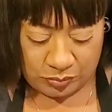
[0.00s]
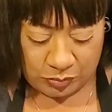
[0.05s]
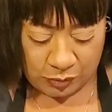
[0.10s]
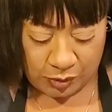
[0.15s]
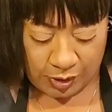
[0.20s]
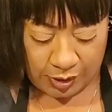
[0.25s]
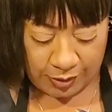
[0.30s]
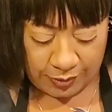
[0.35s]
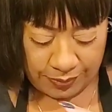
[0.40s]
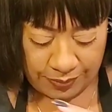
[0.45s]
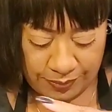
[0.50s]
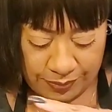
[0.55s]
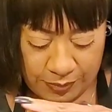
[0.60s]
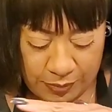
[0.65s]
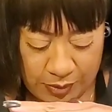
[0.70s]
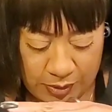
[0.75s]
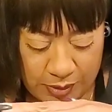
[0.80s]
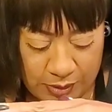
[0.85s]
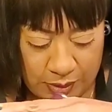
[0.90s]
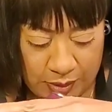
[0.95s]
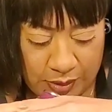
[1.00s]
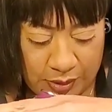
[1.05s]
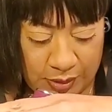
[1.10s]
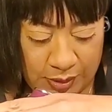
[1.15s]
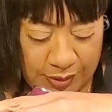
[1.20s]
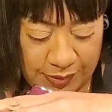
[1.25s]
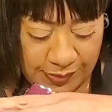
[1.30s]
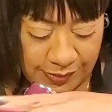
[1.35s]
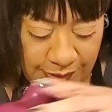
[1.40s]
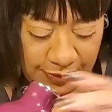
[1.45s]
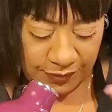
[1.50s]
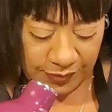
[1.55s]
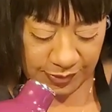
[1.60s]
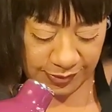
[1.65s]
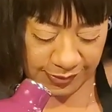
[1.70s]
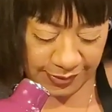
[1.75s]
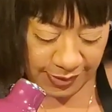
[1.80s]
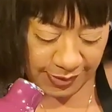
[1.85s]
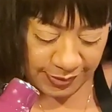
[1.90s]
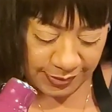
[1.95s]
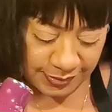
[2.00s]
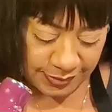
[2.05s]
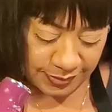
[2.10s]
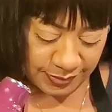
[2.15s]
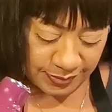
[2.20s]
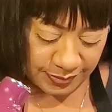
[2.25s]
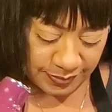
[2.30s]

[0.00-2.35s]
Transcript: Okay, let's give it a taste.